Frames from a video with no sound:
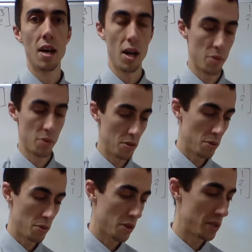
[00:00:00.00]
All
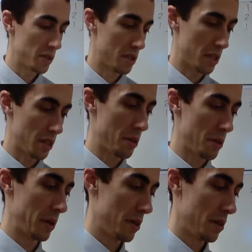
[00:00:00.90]
right, we're going to
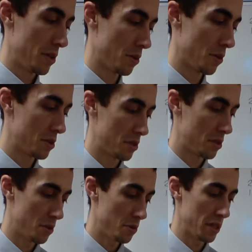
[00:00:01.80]
skip those
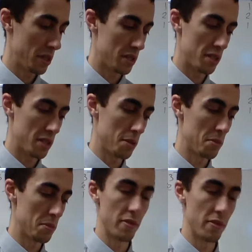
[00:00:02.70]
two
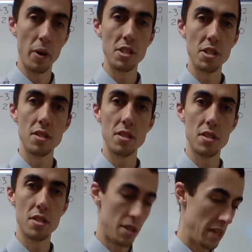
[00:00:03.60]
systems of
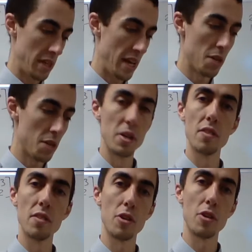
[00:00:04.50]
equations in the
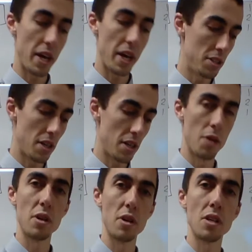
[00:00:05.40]
middle of your page,
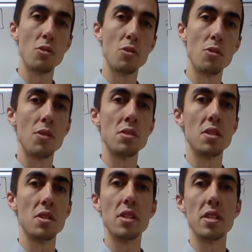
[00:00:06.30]
and we're going to go
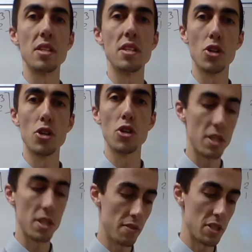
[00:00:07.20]
down to the
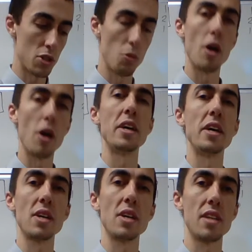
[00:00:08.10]
determinant of a square
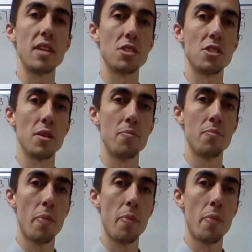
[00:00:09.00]
matrix section.